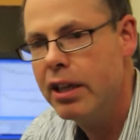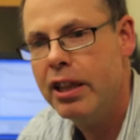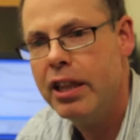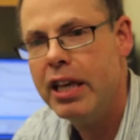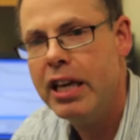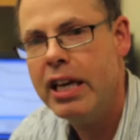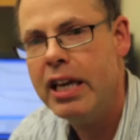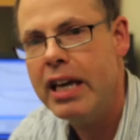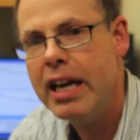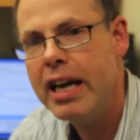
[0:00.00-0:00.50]

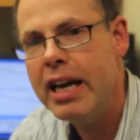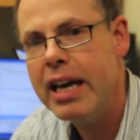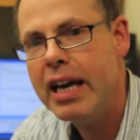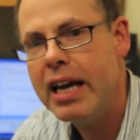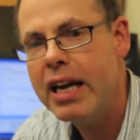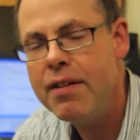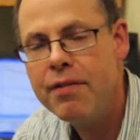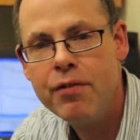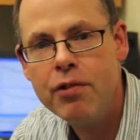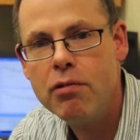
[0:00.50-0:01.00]
the
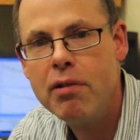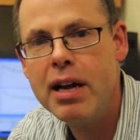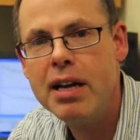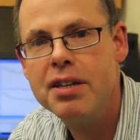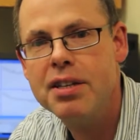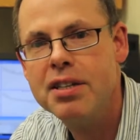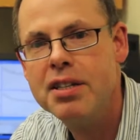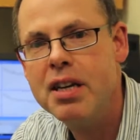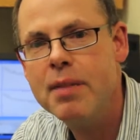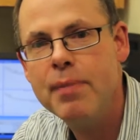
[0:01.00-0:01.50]

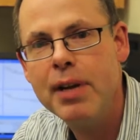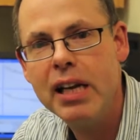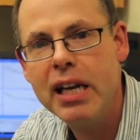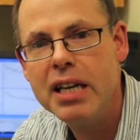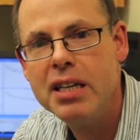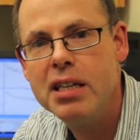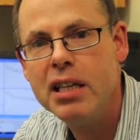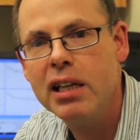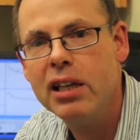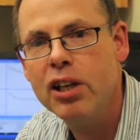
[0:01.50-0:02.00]
infrared
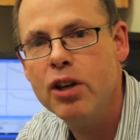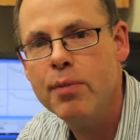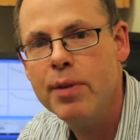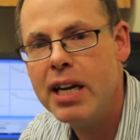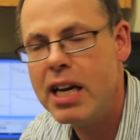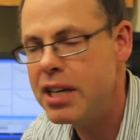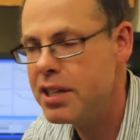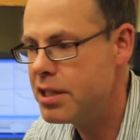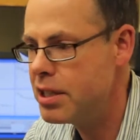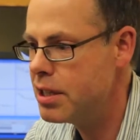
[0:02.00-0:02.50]
stimulated
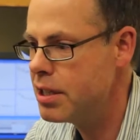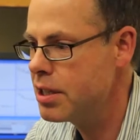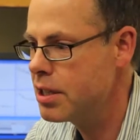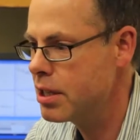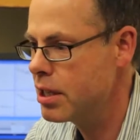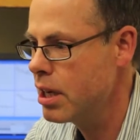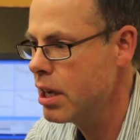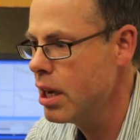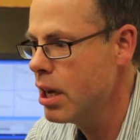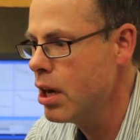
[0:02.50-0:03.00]

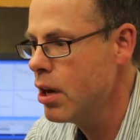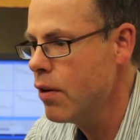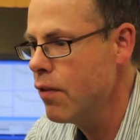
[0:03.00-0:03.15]
luminescence